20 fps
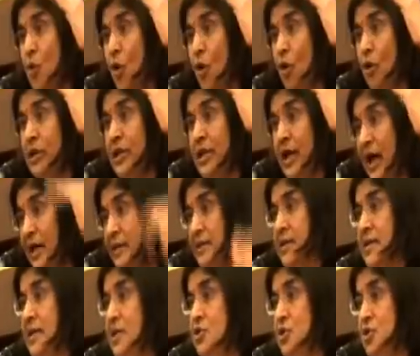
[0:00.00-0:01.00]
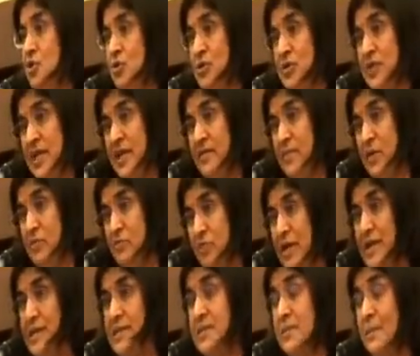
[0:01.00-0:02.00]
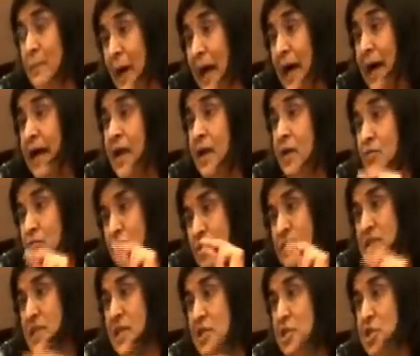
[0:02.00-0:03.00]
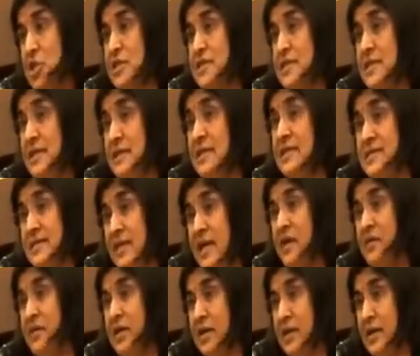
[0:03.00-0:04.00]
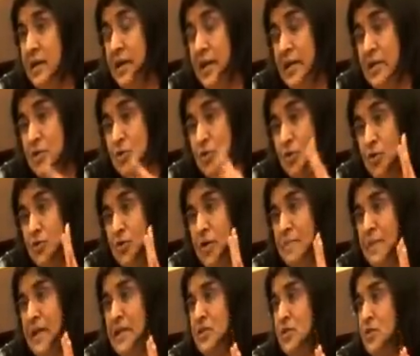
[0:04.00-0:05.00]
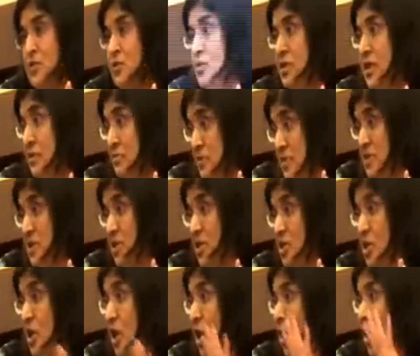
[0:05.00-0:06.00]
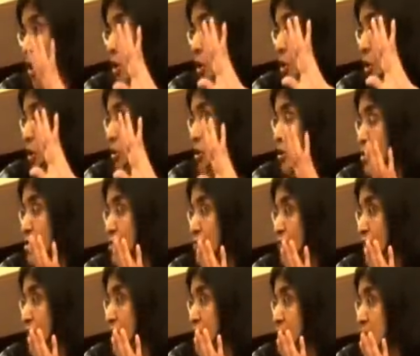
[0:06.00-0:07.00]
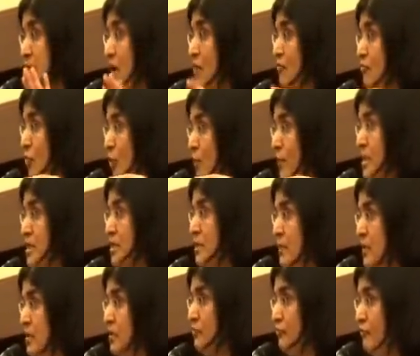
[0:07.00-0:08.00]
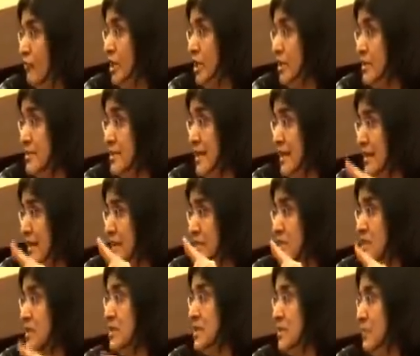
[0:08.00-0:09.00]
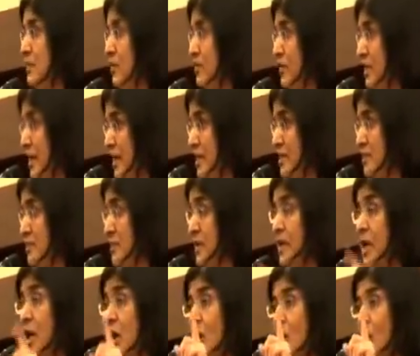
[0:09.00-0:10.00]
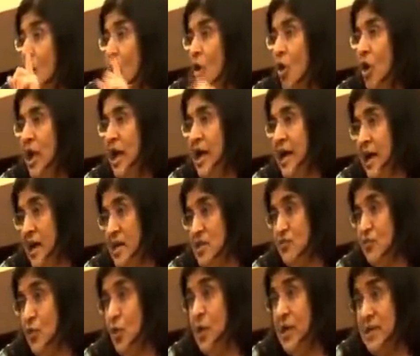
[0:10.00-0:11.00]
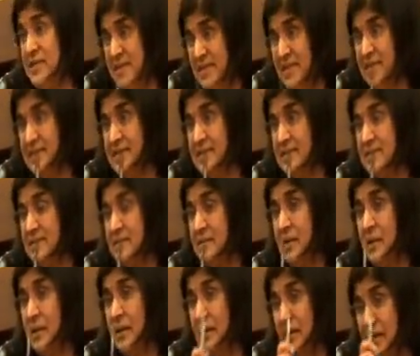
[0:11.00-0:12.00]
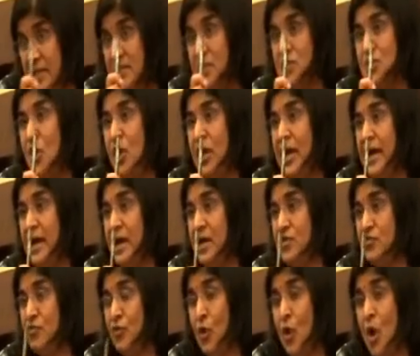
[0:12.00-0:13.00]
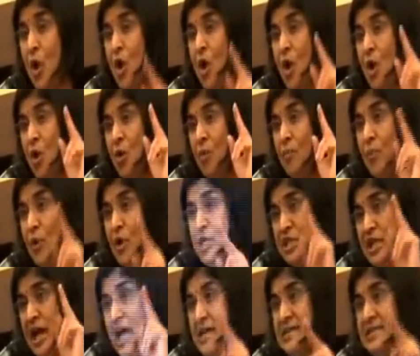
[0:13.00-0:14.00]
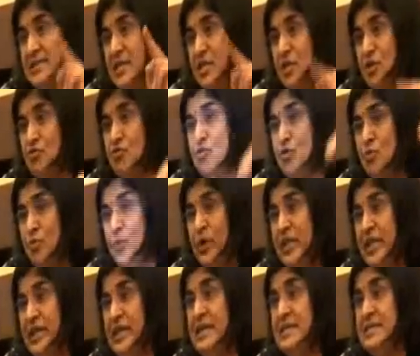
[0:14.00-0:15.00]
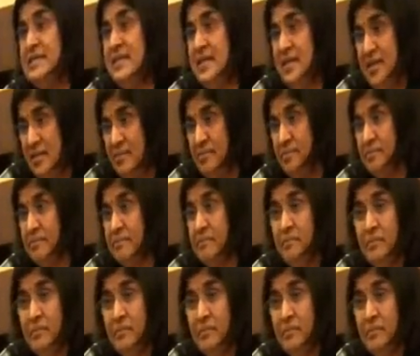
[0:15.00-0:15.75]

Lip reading: to all the other issues that have been raised by researchers in this area. It took 3 months to do that research. All those figures are formidable figures, and that's the tip of the iceberg. All I ask for is this. This is all I ask for. Put us in a room with the EC,